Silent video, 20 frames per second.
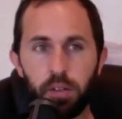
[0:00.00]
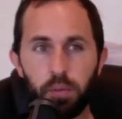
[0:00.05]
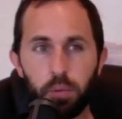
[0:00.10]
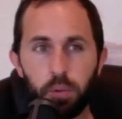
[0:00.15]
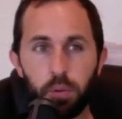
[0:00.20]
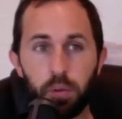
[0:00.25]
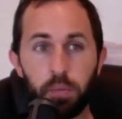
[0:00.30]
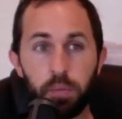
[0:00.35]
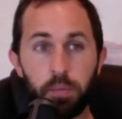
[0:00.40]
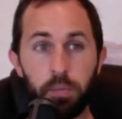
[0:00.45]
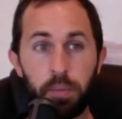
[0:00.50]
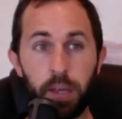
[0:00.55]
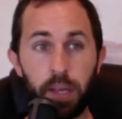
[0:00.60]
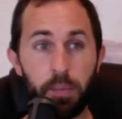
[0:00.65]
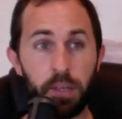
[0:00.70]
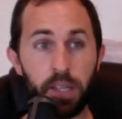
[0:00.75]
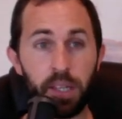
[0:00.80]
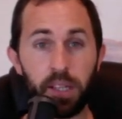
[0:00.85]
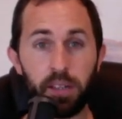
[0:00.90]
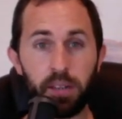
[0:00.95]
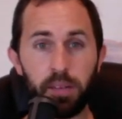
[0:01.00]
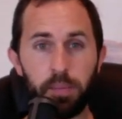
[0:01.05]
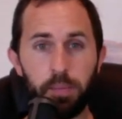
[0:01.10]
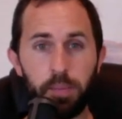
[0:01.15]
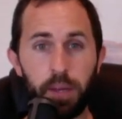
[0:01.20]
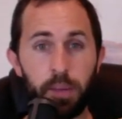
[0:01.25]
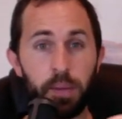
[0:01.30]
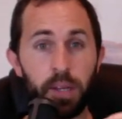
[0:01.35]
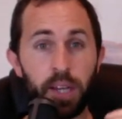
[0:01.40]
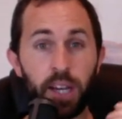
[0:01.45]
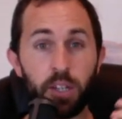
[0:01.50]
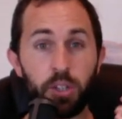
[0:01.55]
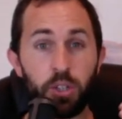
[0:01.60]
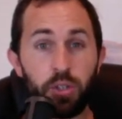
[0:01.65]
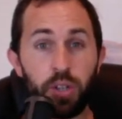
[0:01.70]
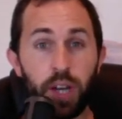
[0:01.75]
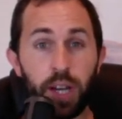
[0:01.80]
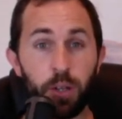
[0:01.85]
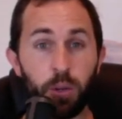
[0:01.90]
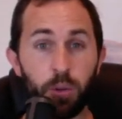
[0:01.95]
well, maybe
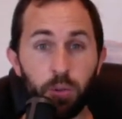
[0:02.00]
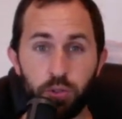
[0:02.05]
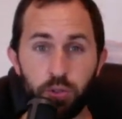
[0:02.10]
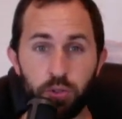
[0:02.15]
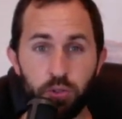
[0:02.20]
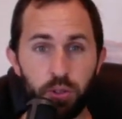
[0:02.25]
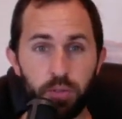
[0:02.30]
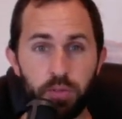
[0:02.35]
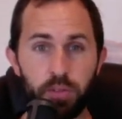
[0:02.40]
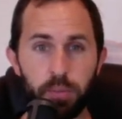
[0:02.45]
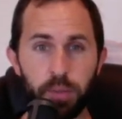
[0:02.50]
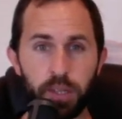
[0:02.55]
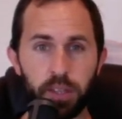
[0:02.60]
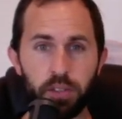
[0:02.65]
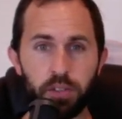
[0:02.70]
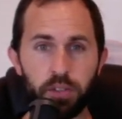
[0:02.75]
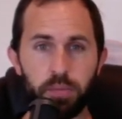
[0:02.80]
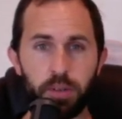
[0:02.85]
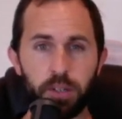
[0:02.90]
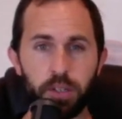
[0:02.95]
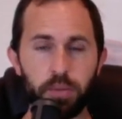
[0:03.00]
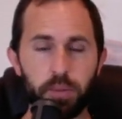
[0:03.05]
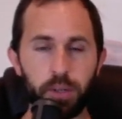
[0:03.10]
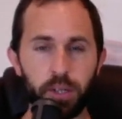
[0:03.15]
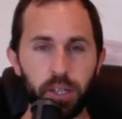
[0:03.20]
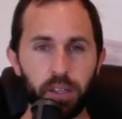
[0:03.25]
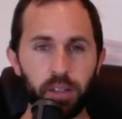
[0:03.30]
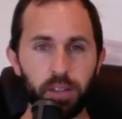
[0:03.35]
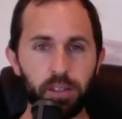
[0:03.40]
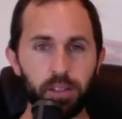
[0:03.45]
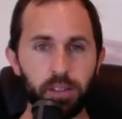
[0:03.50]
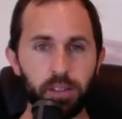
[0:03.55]
I don't deserve to make this much money.